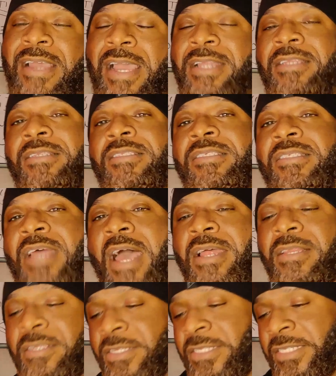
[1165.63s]
and
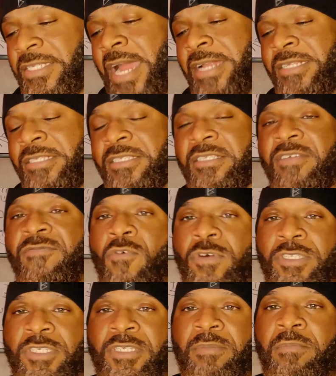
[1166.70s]
decided to
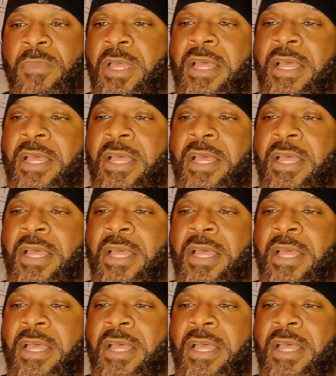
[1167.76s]
divorce him.